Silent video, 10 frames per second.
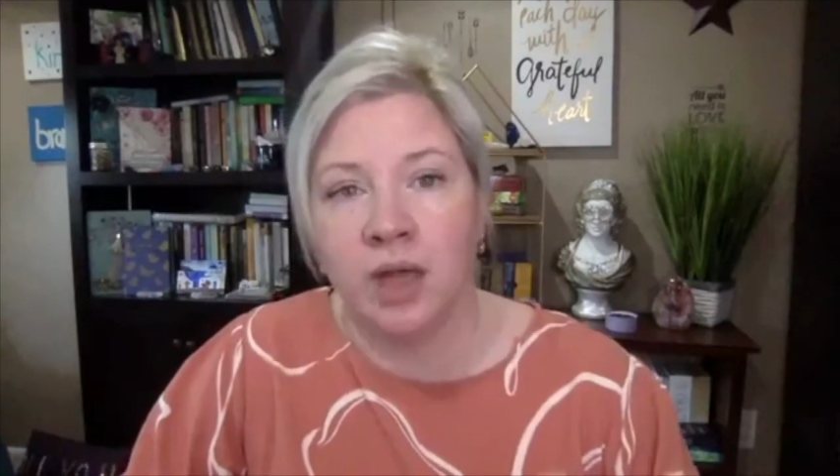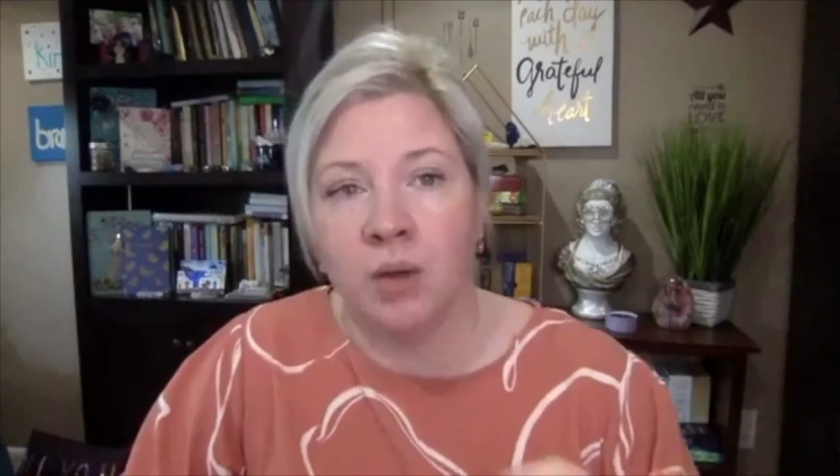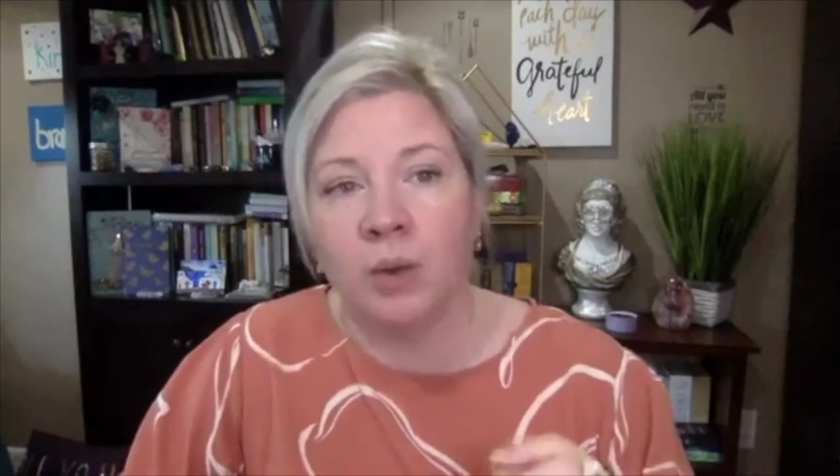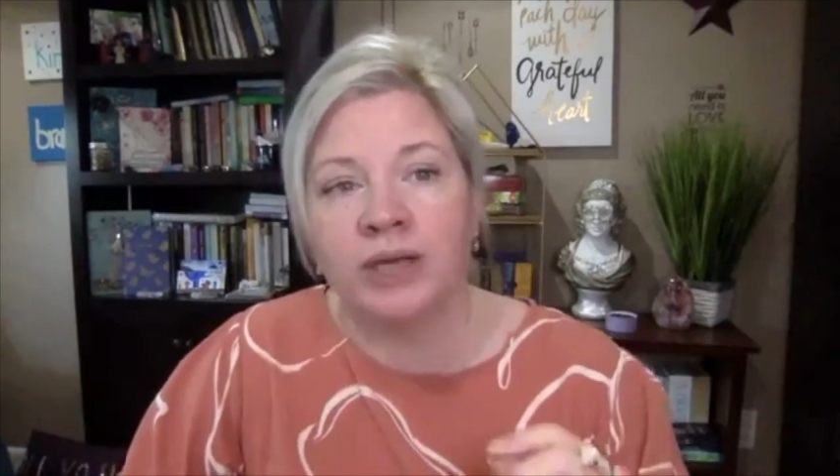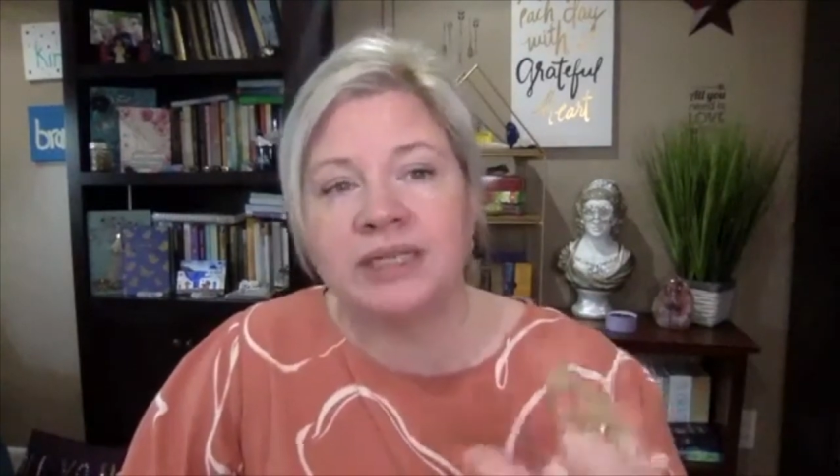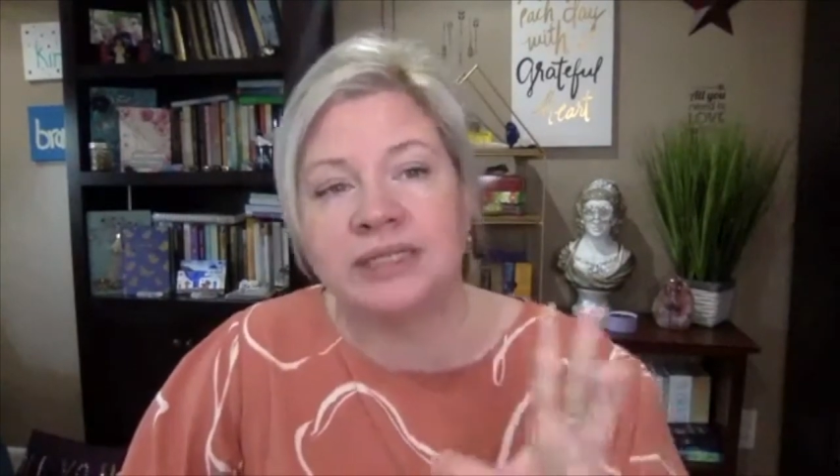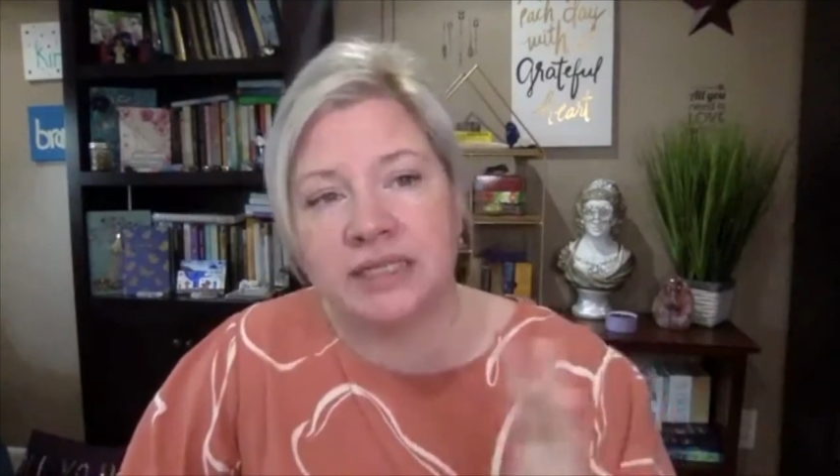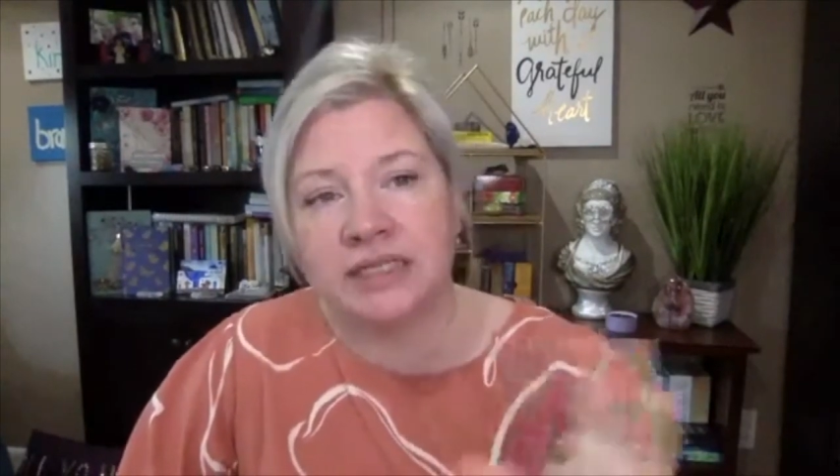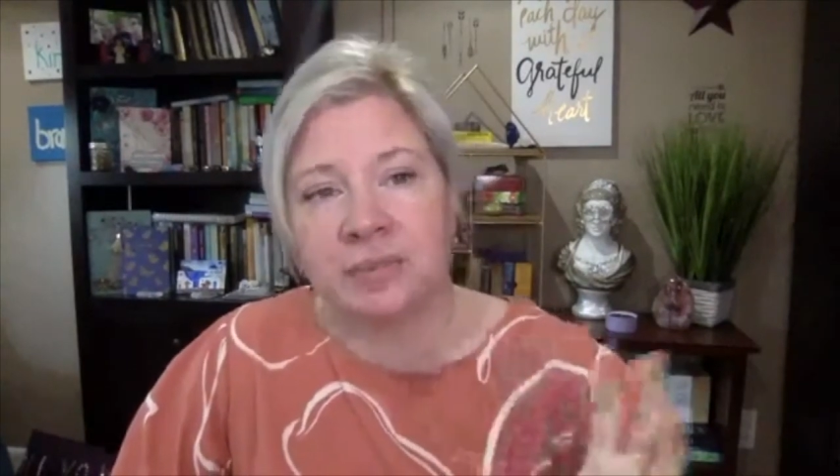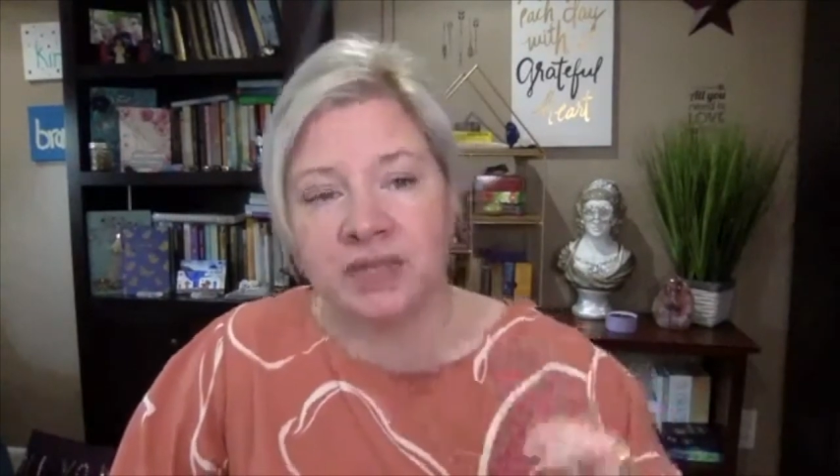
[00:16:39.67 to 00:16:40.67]
What does
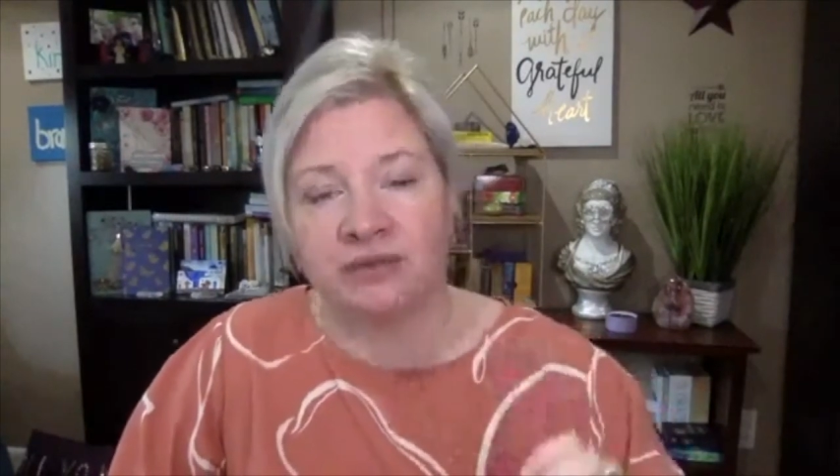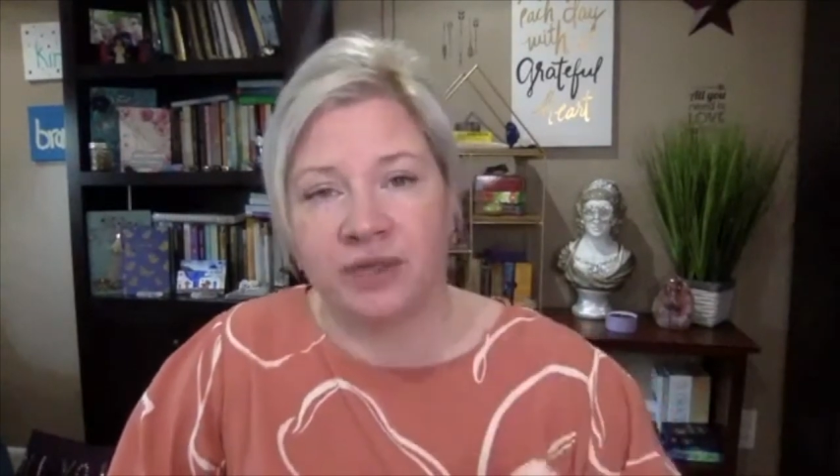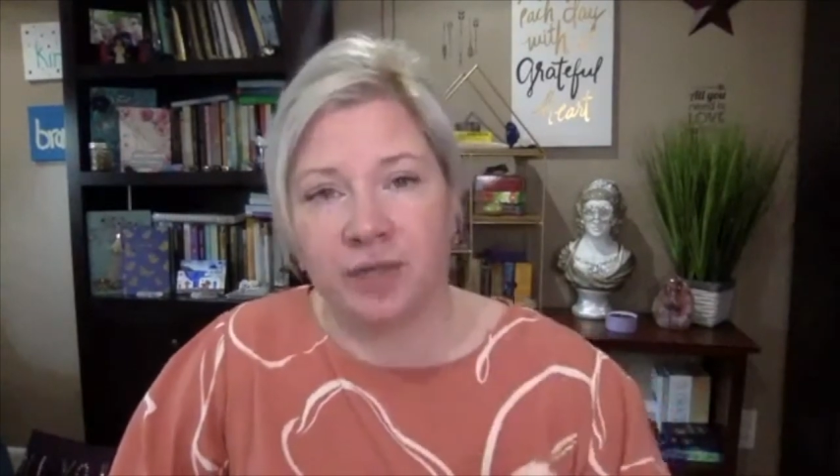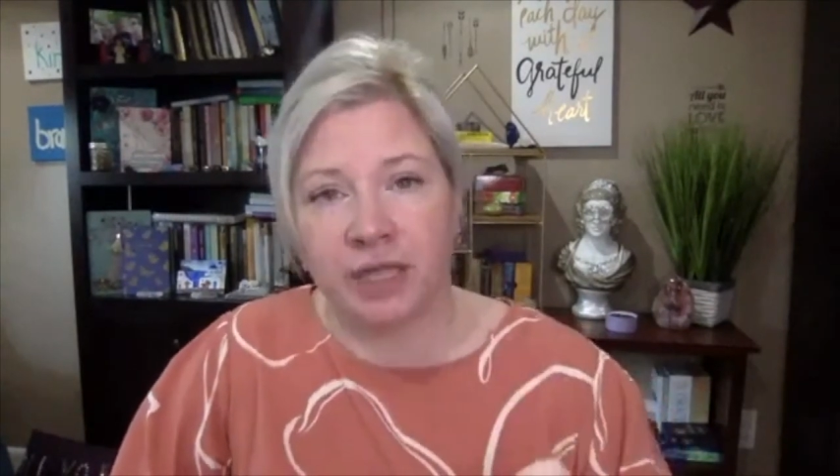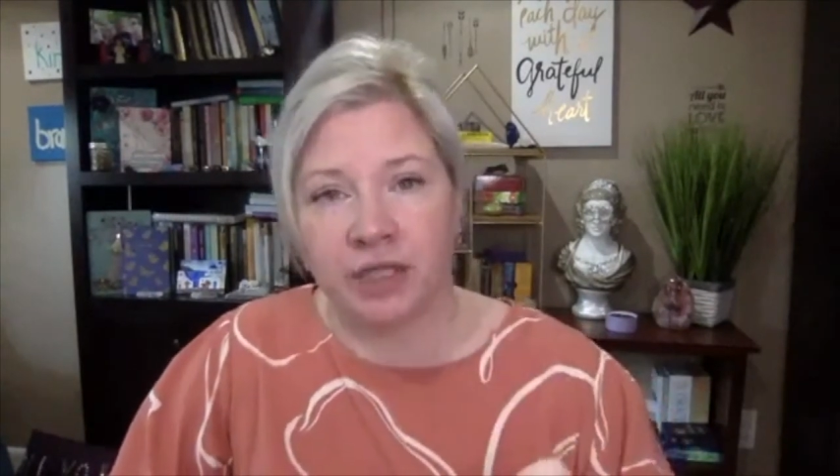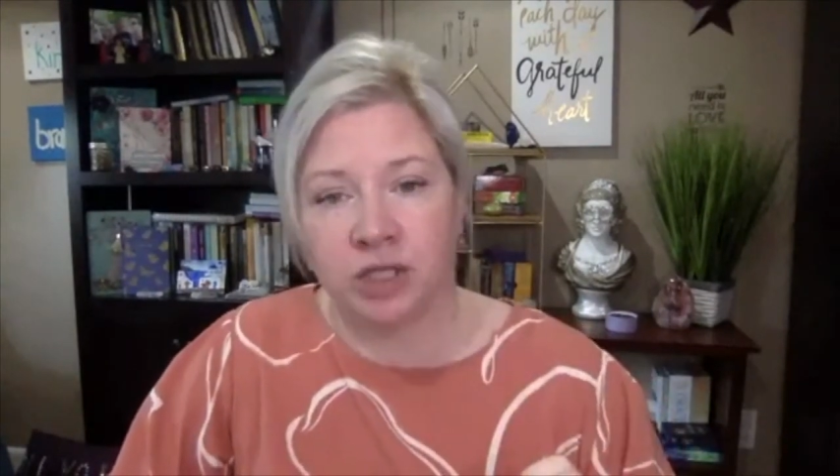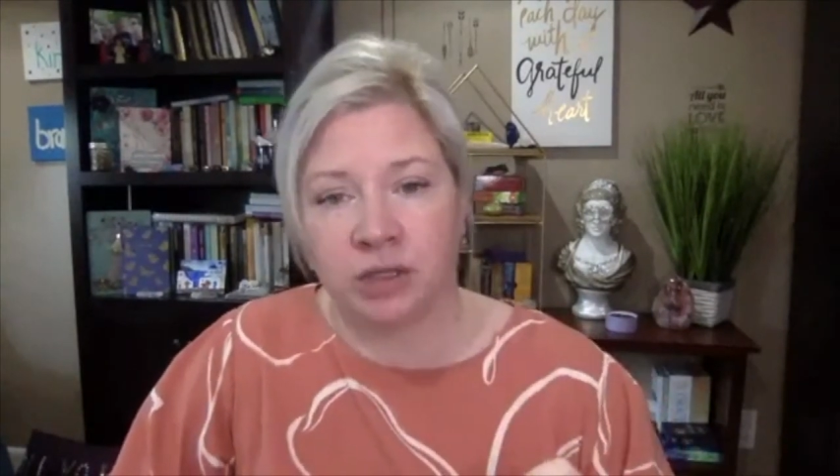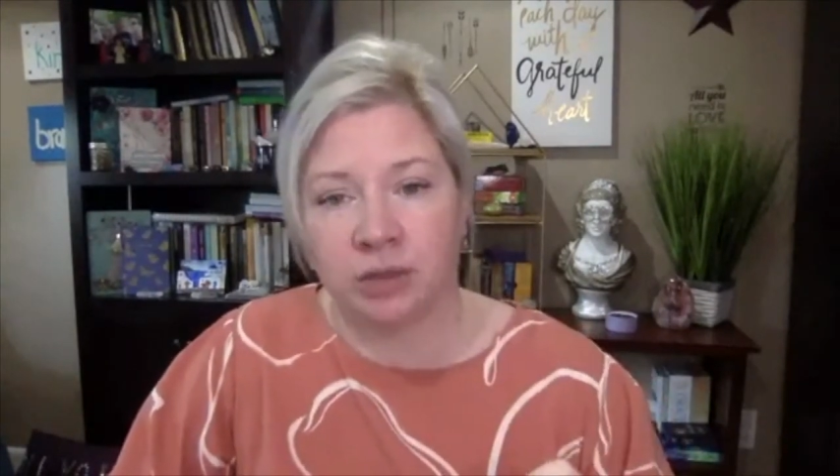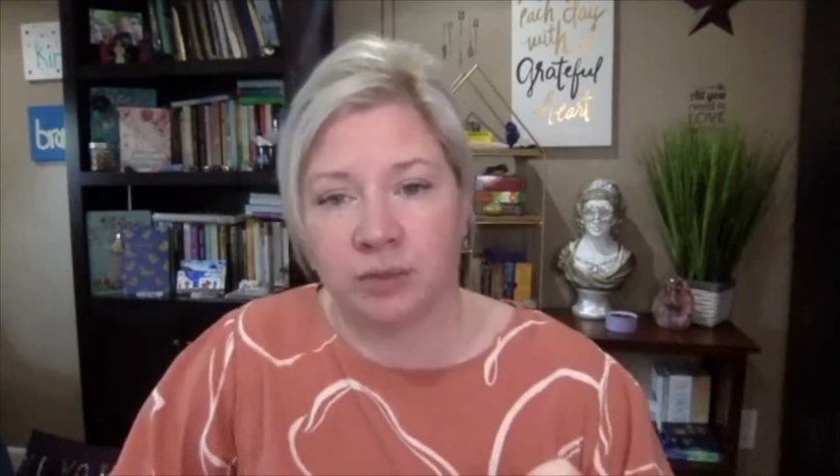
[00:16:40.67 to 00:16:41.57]
discipline feel like to you?